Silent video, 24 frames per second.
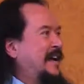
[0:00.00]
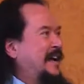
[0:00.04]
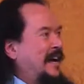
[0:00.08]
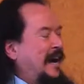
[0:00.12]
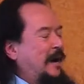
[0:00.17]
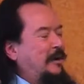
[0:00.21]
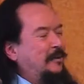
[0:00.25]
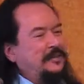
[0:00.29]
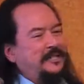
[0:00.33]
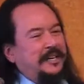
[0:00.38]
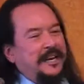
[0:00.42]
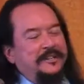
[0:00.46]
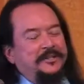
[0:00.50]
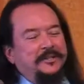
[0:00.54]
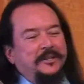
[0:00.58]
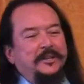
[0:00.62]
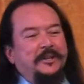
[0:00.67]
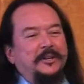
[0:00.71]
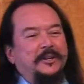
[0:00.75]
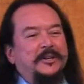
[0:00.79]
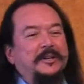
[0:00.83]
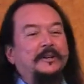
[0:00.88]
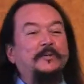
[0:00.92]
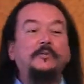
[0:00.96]
I was asking
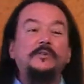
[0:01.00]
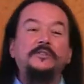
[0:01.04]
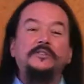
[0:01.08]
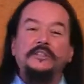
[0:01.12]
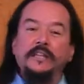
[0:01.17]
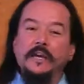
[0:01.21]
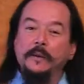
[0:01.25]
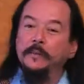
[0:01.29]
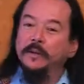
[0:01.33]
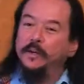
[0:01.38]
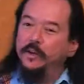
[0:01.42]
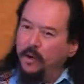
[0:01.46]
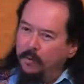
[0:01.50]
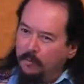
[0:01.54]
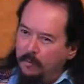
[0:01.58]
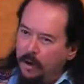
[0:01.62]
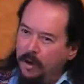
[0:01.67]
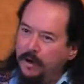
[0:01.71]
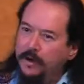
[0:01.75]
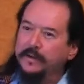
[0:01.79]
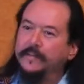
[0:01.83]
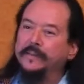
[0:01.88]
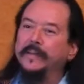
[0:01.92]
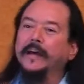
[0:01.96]
her, would you like me to go
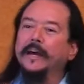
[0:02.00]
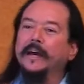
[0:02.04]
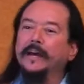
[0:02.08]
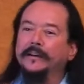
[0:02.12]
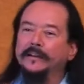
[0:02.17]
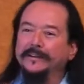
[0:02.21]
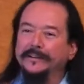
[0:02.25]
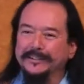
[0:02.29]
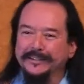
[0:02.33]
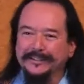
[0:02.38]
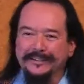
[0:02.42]
mark that?